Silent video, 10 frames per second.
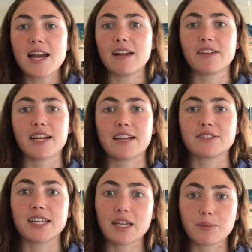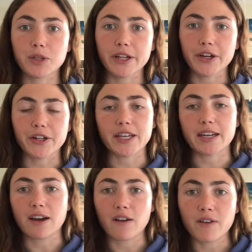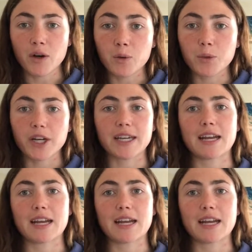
and then I'd have to get up really early, and I'd have homework,